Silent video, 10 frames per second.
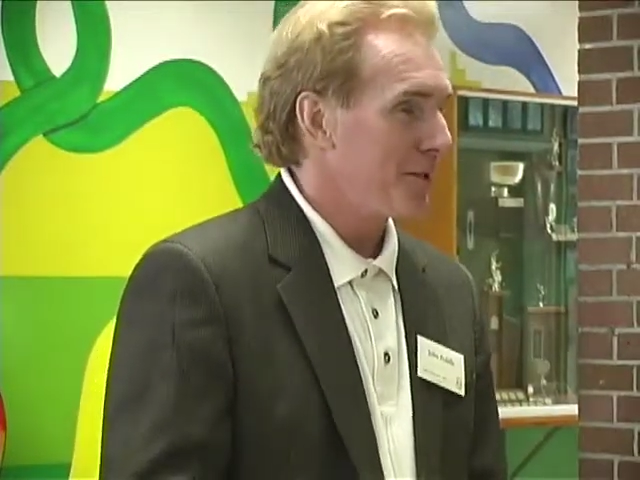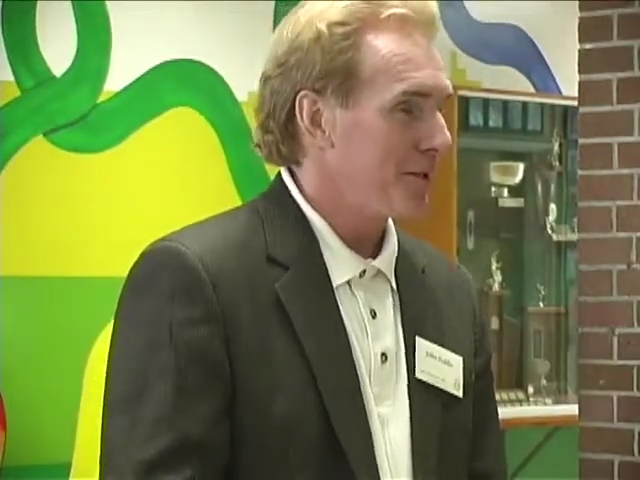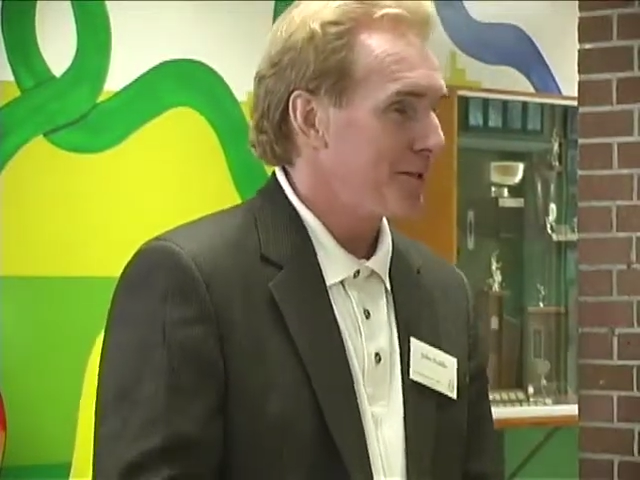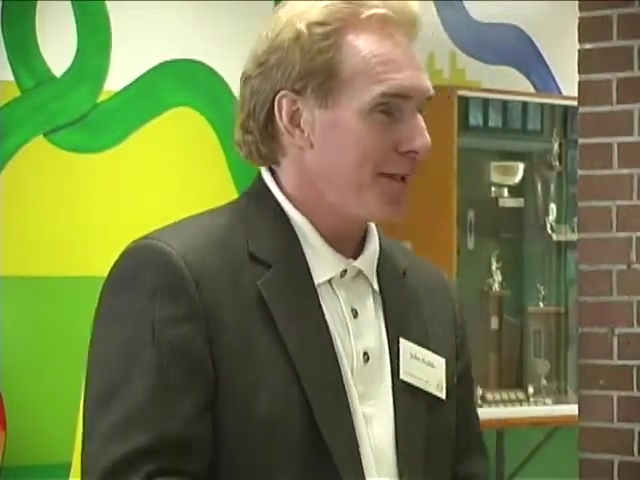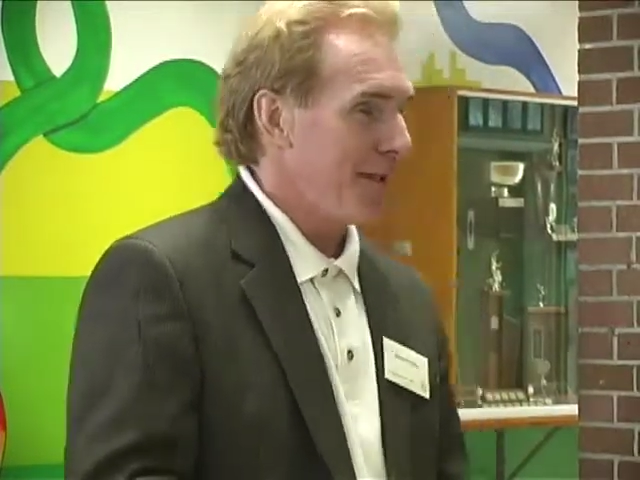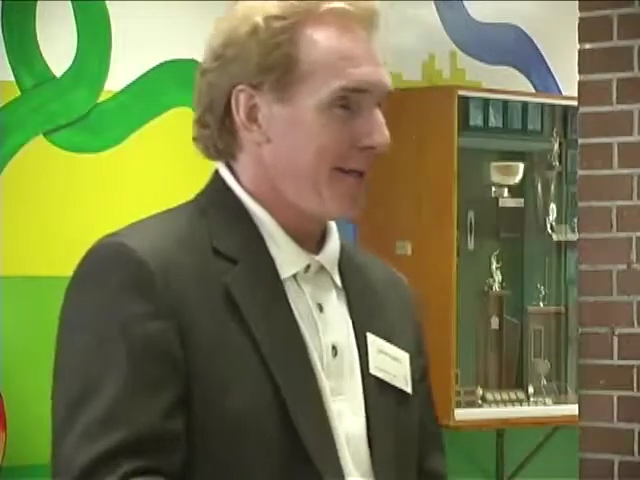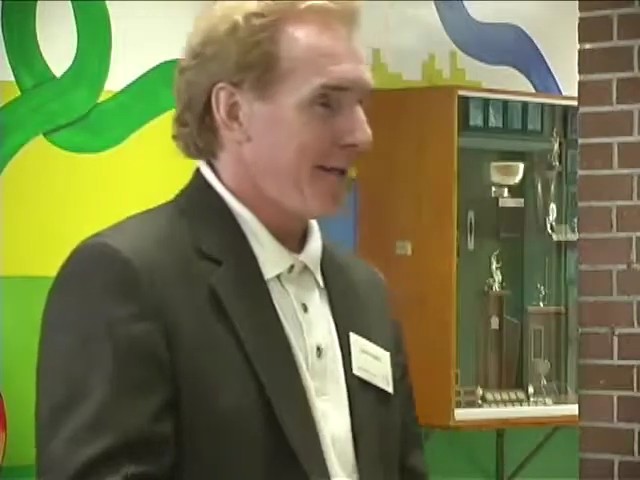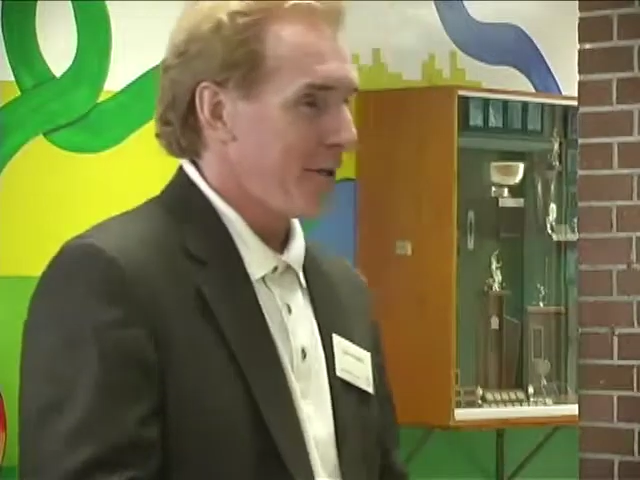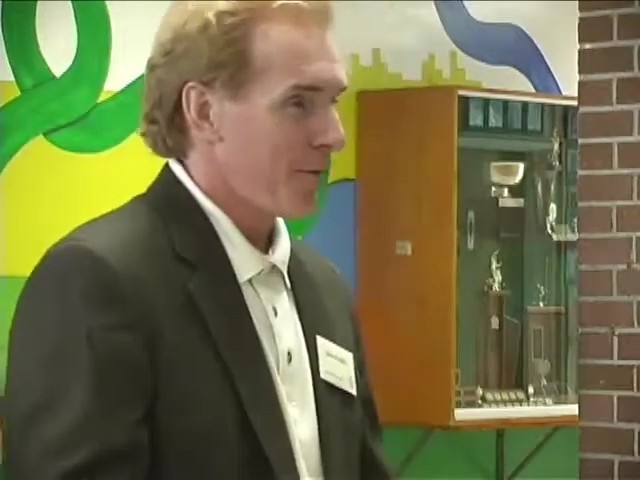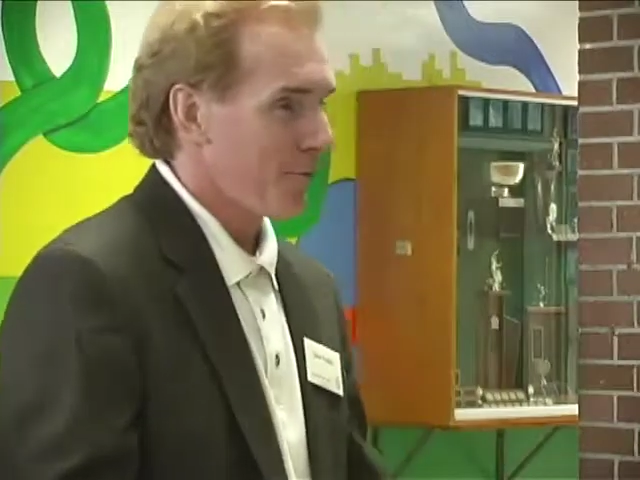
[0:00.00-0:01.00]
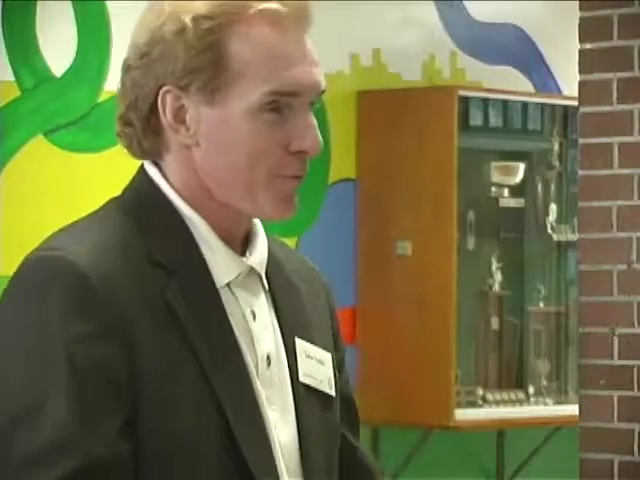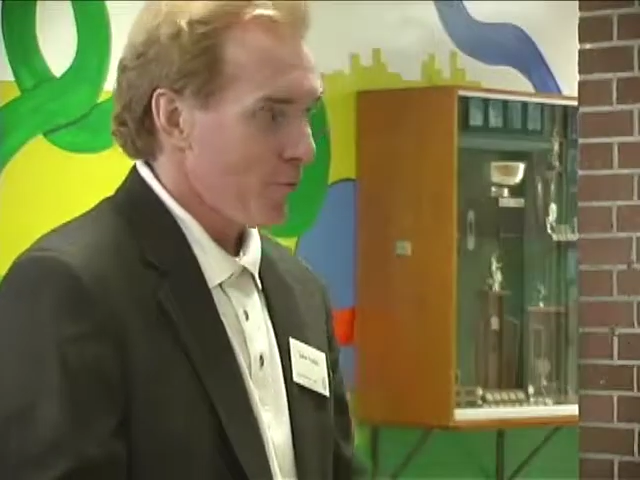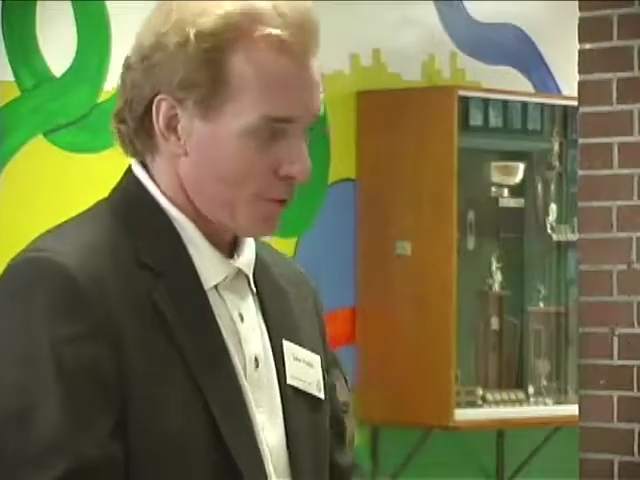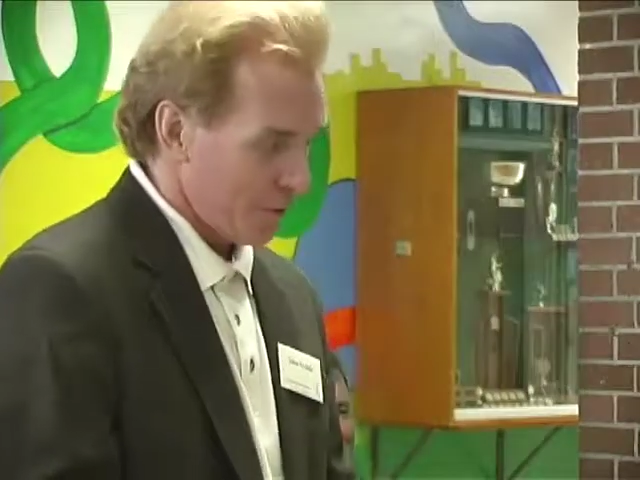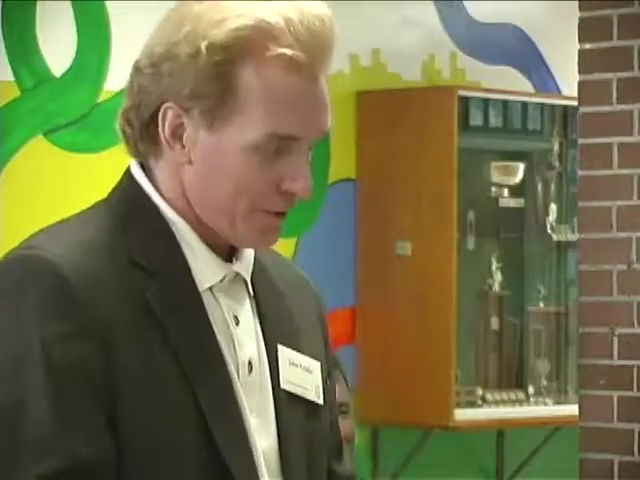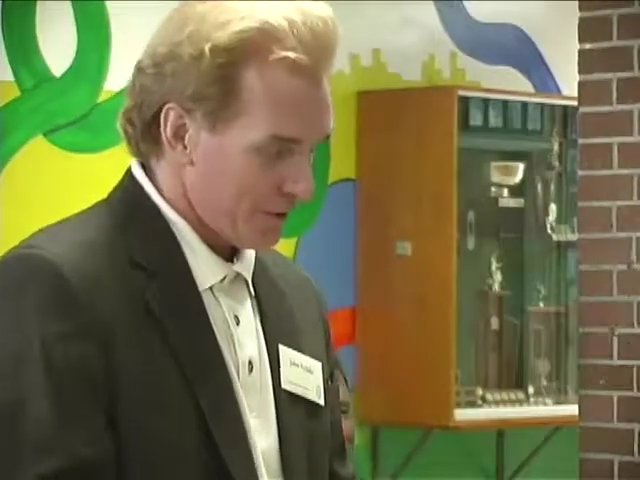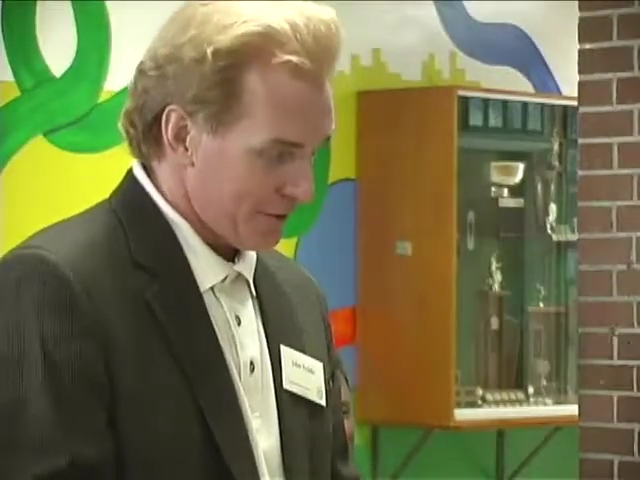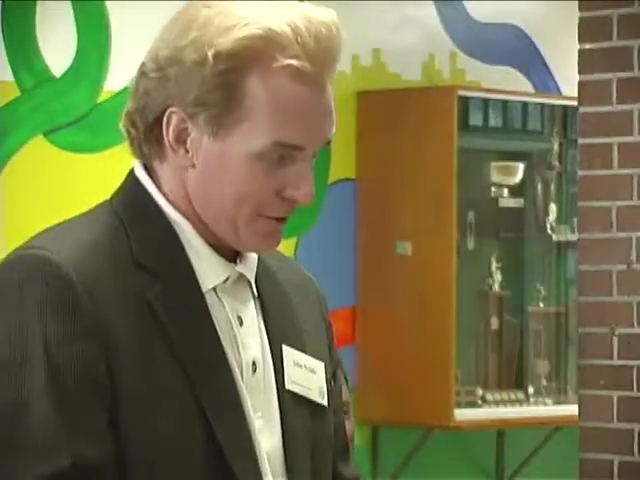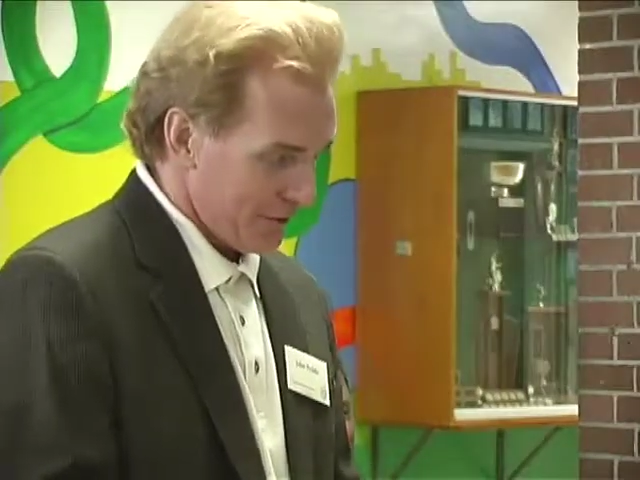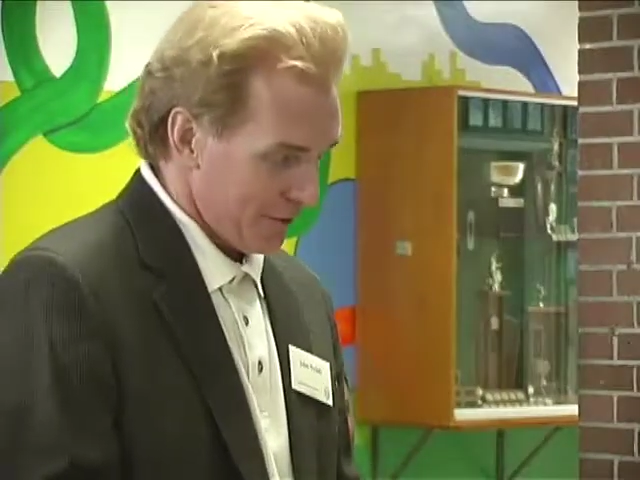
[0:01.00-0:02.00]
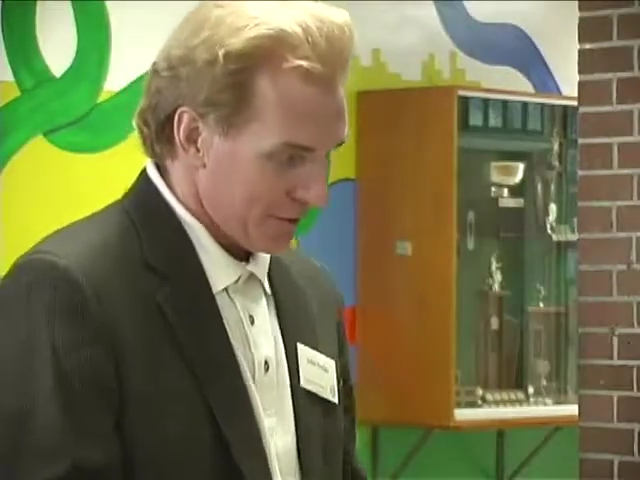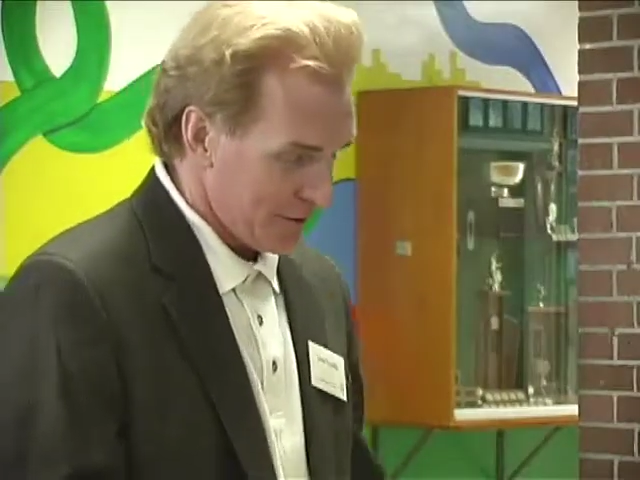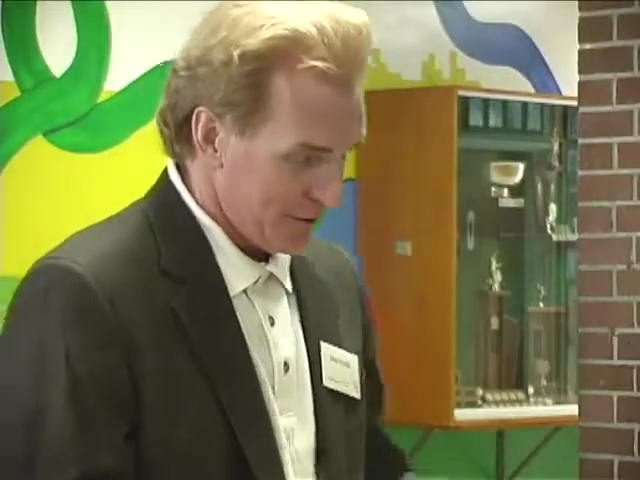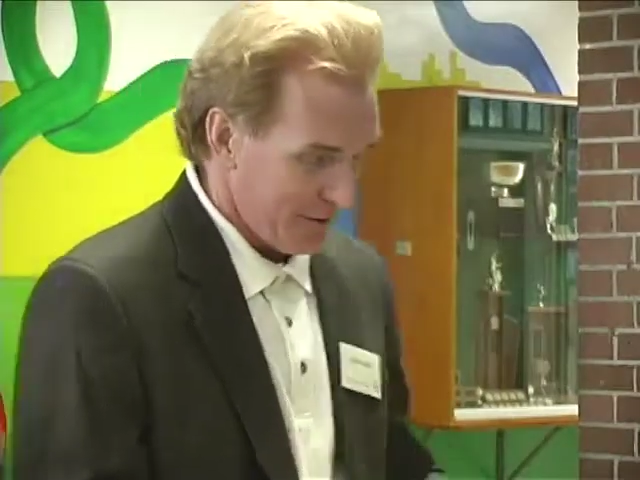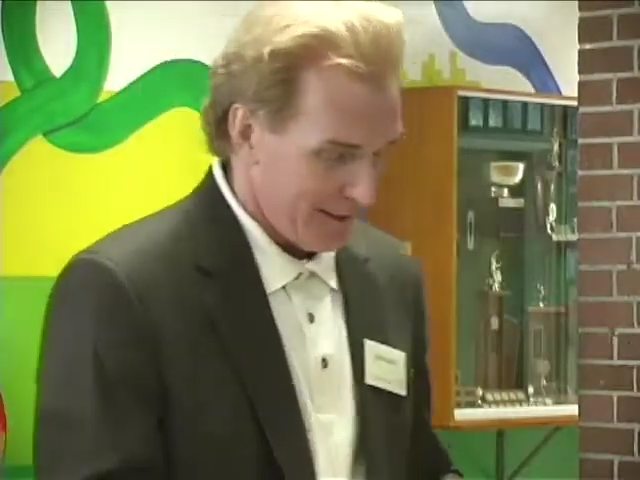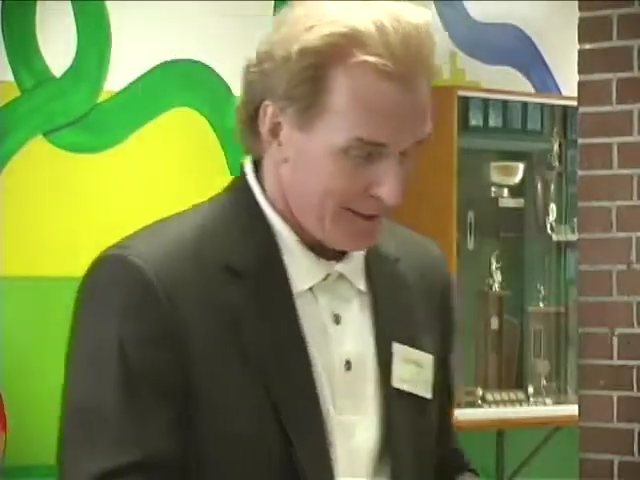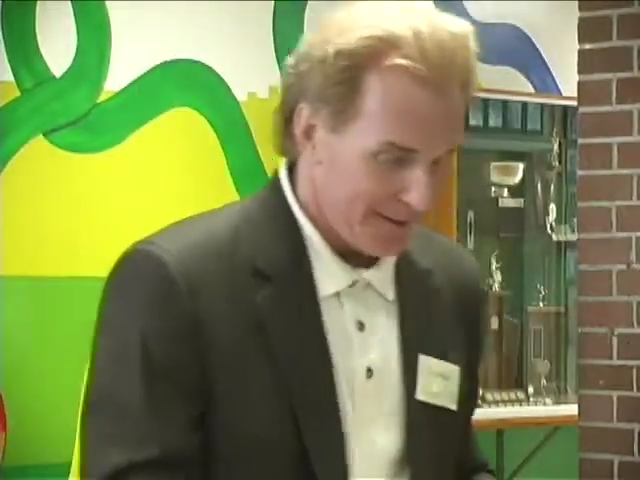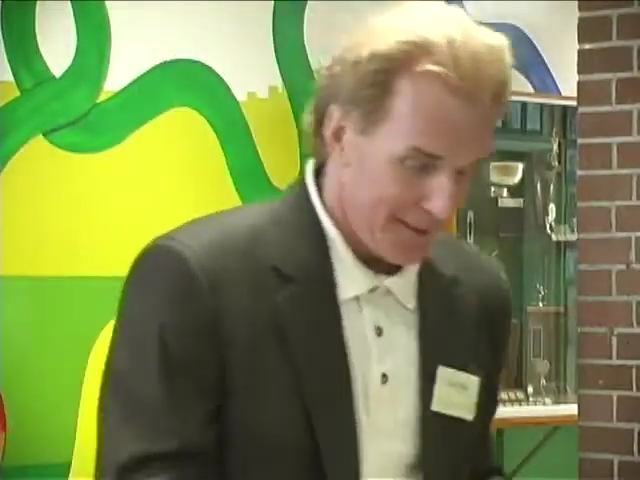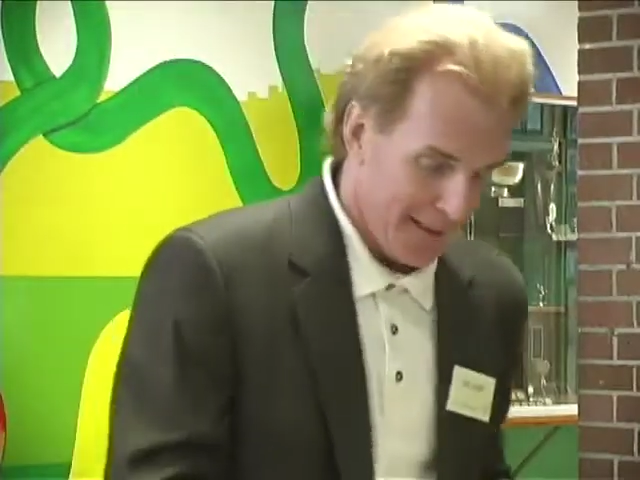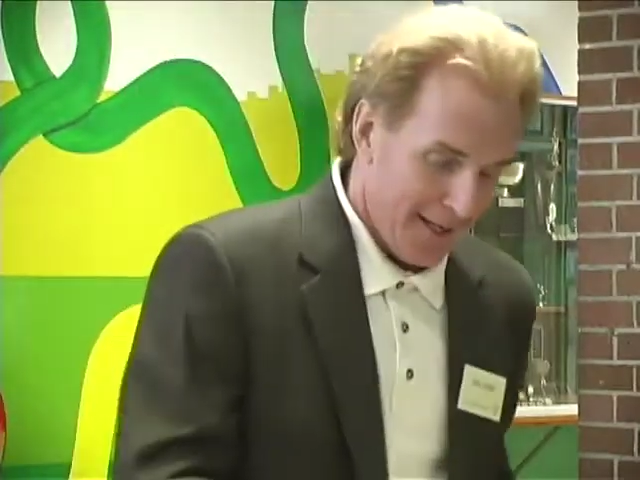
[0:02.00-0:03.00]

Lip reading: as anyone from Oak Ridge considers it, and